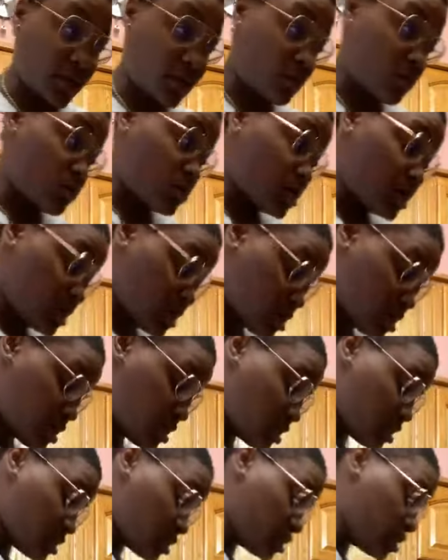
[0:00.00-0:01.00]
that I want.
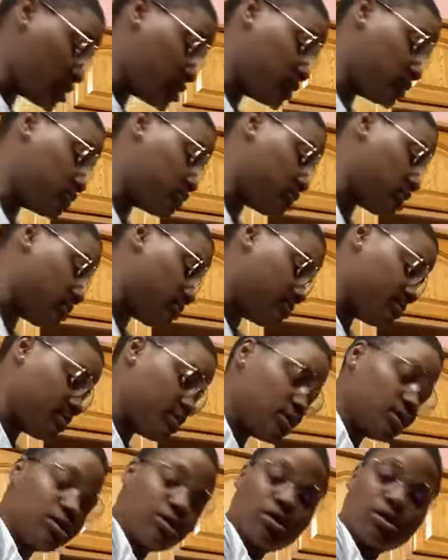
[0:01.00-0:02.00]
Another good tip
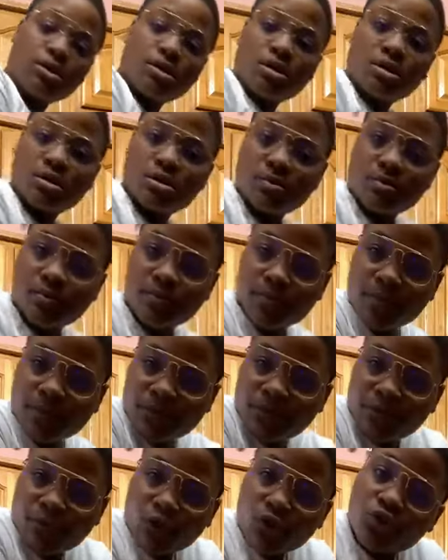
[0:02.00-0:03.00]

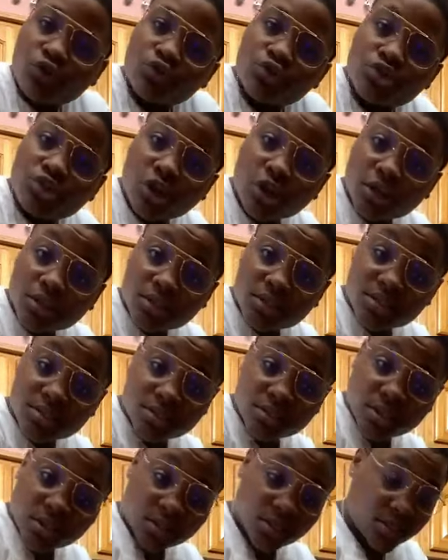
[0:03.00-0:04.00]
before you start
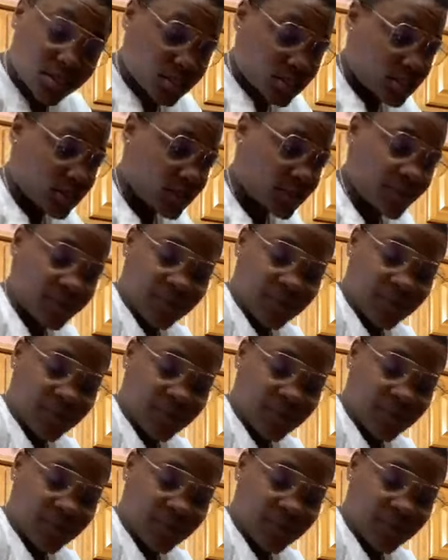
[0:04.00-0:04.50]
this dish,